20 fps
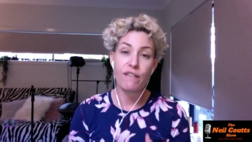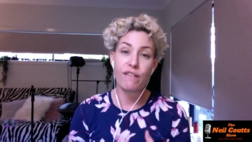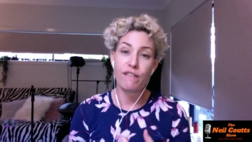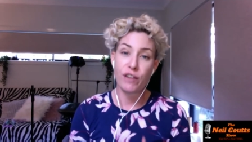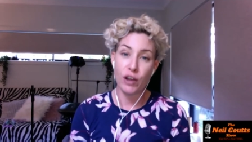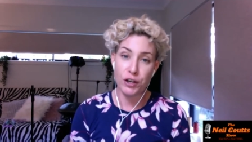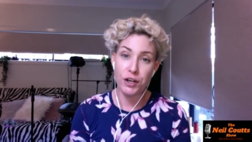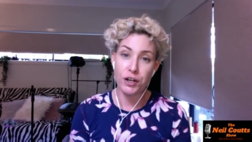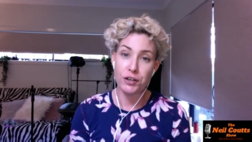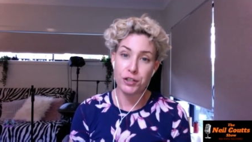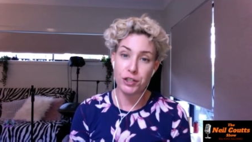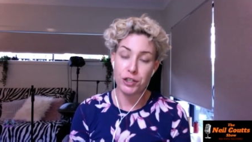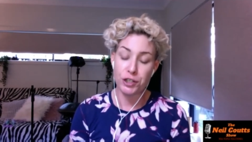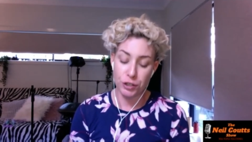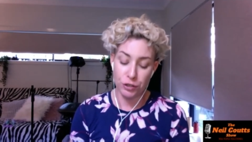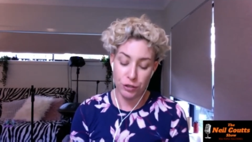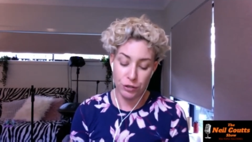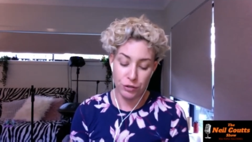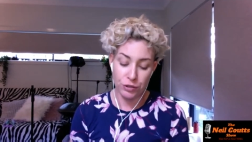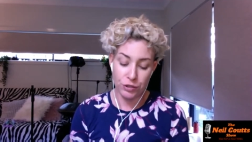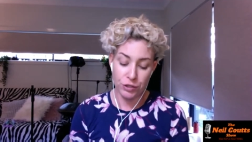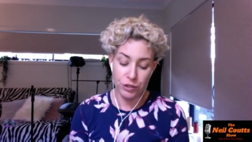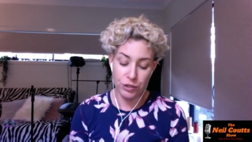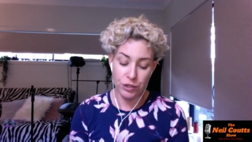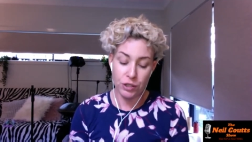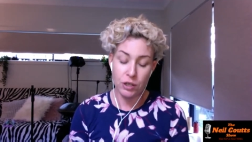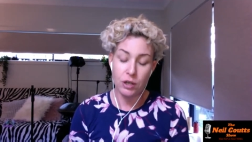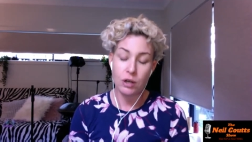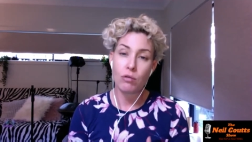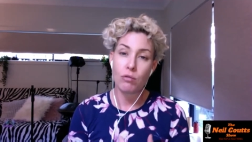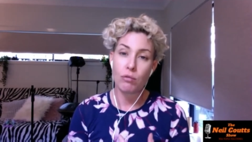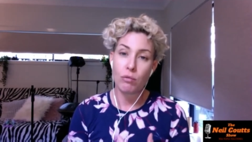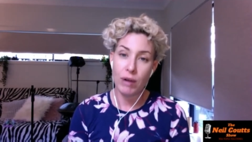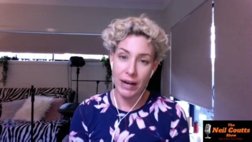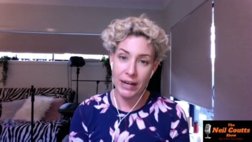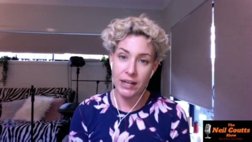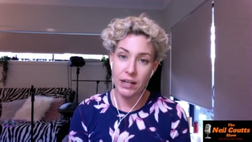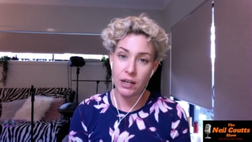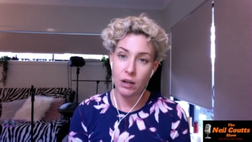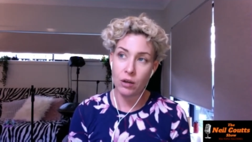photo shoots,
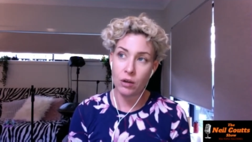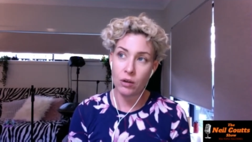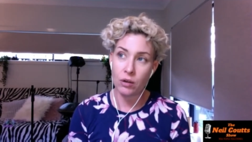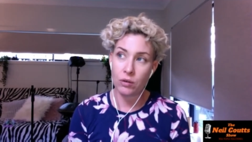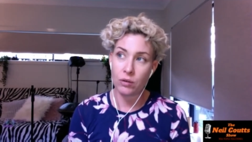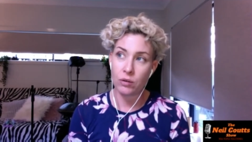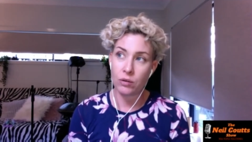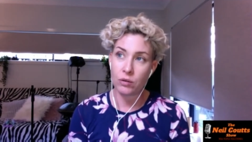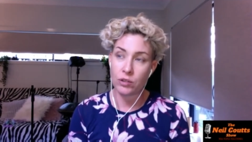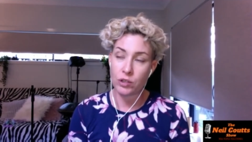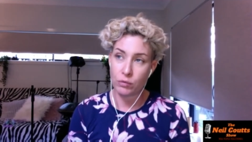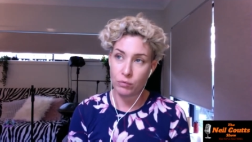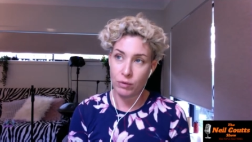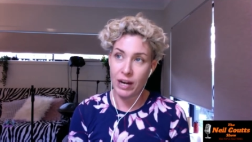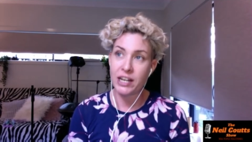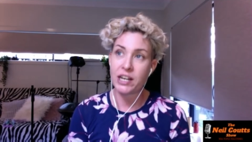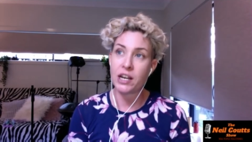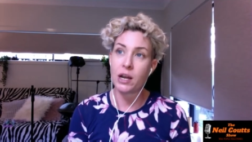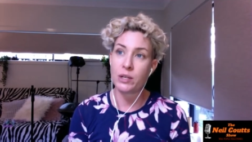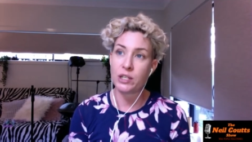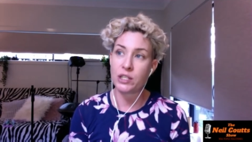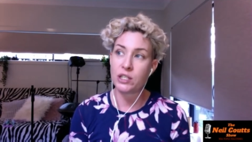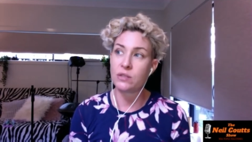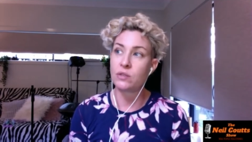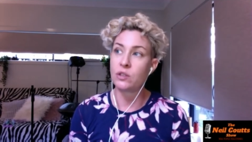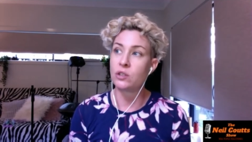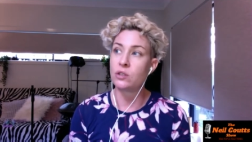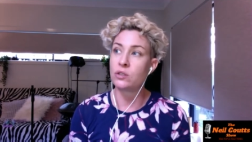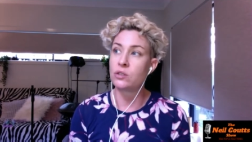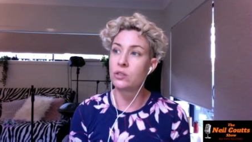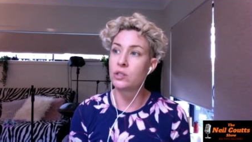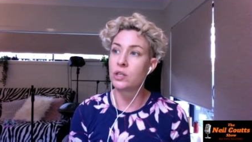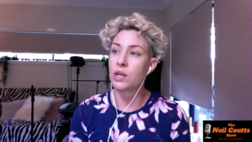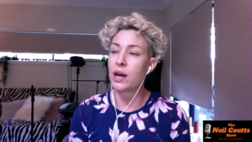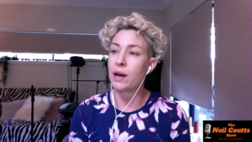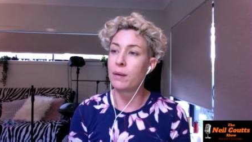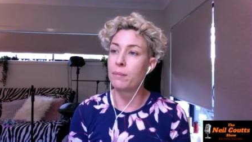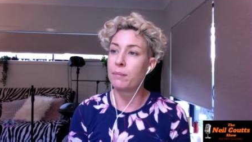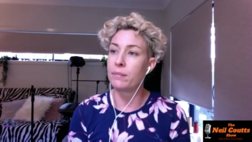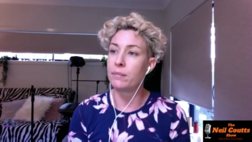radio, so radio interviews,
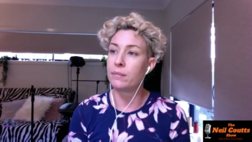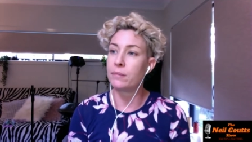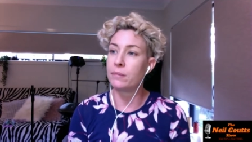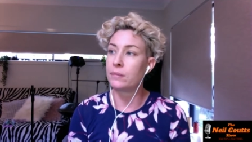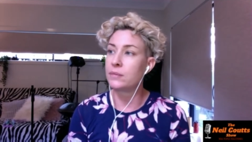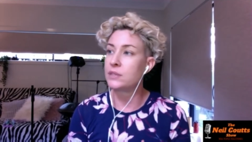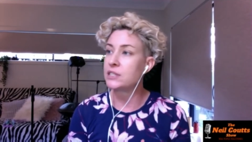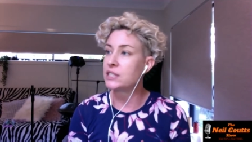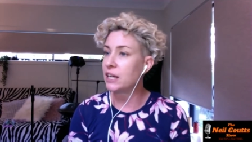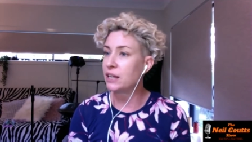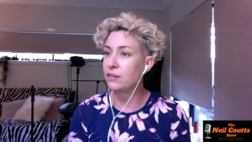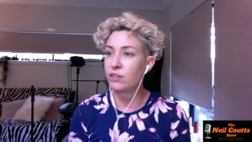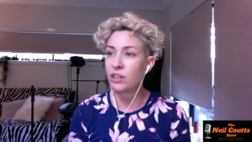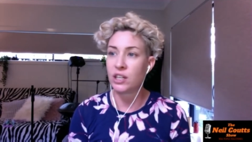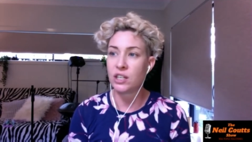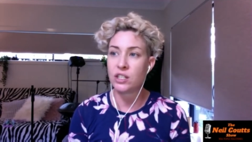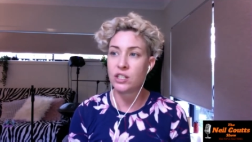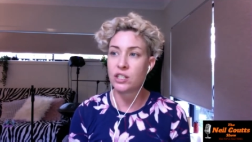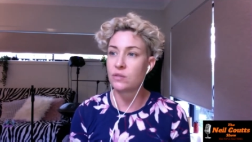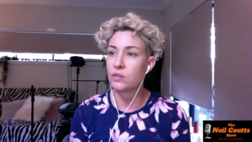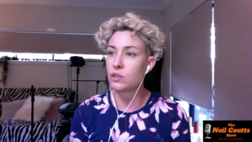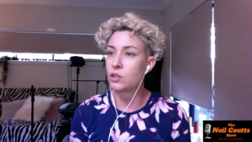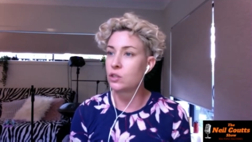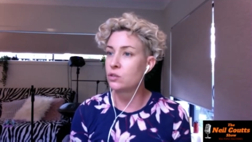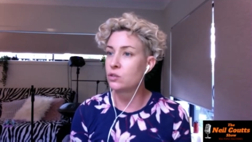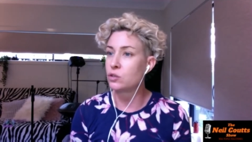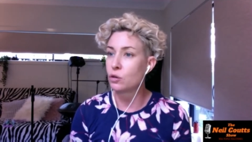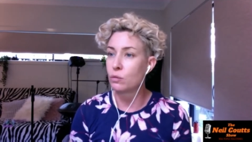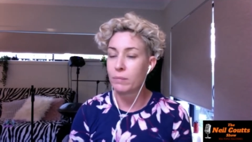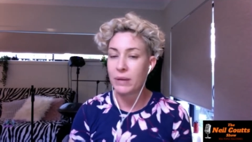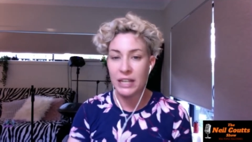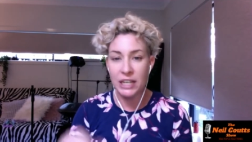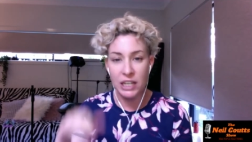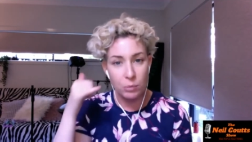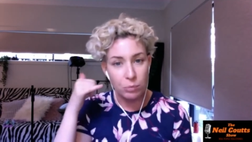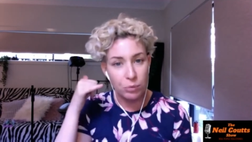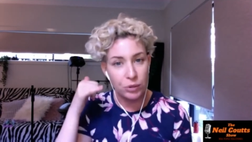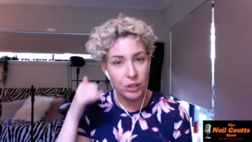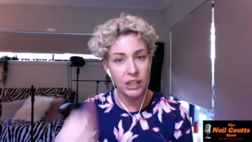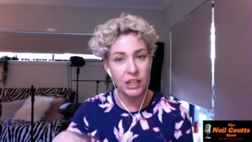um, T V interviews, or media
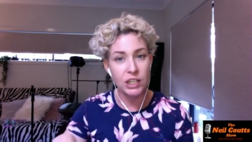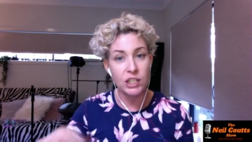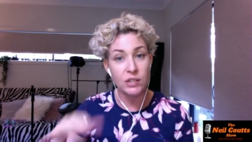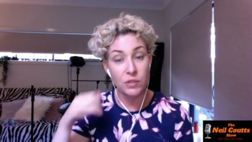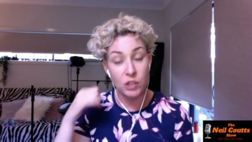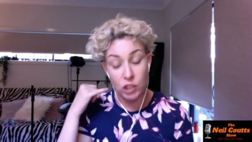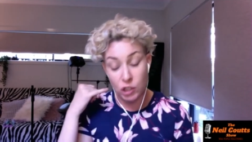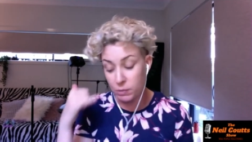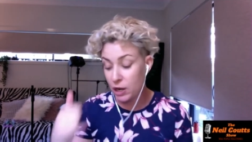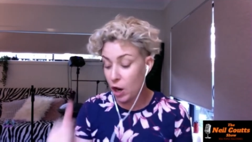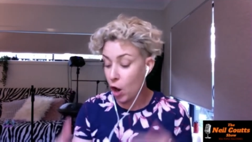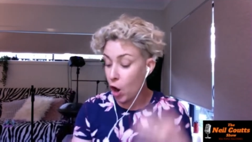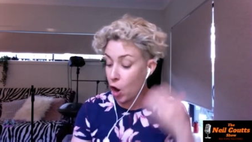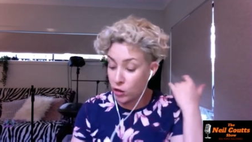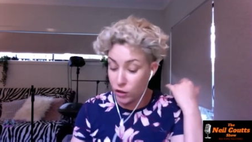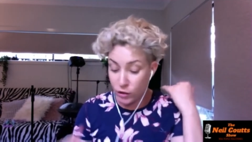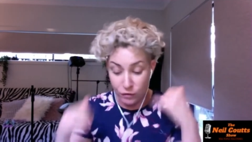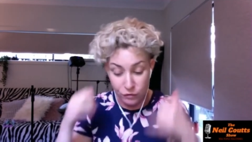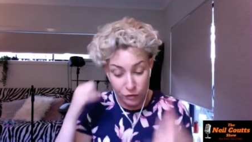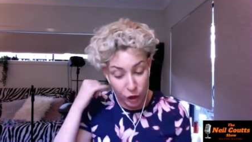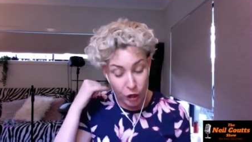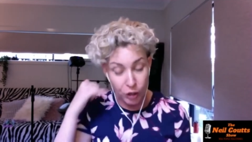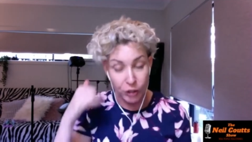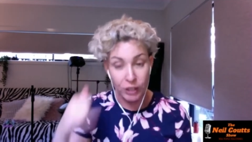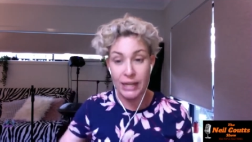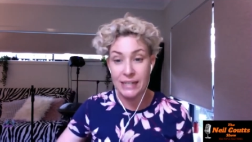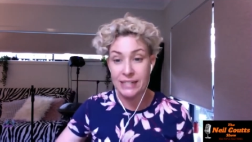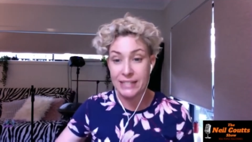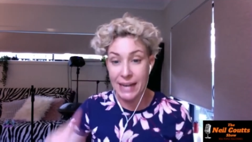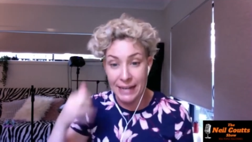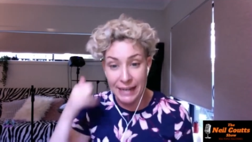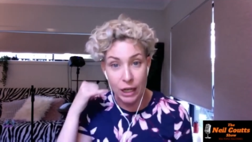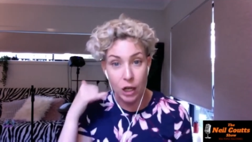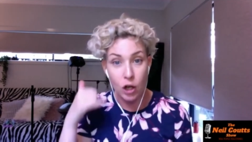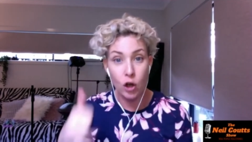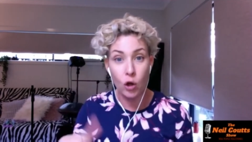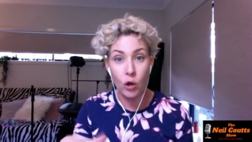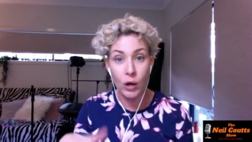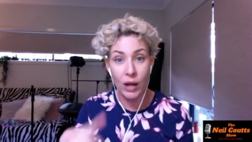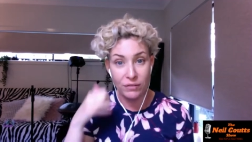print interviews. You'd be on the phone, like taking
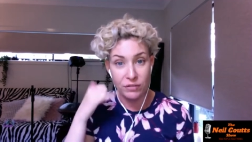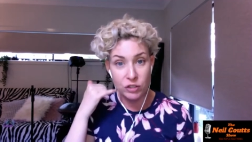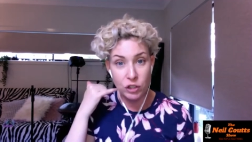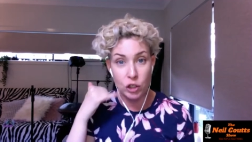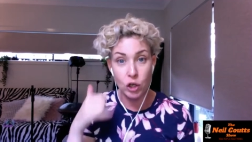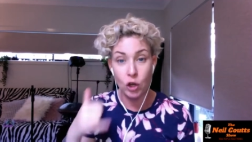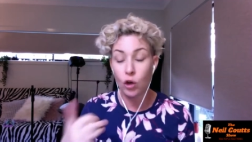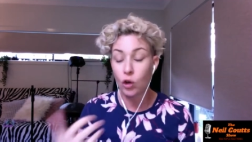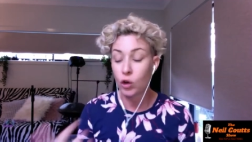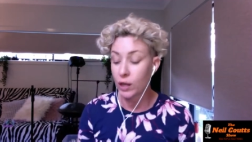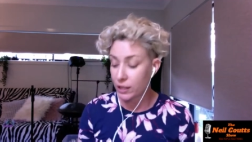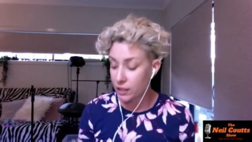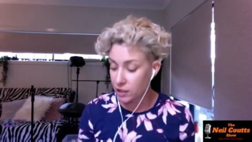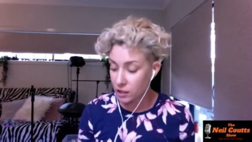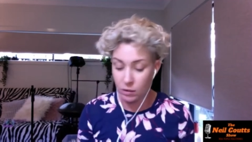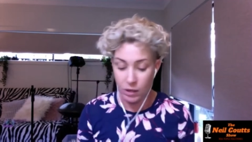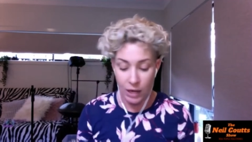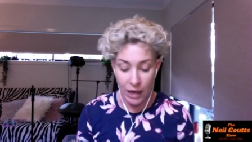call after call, like you'd,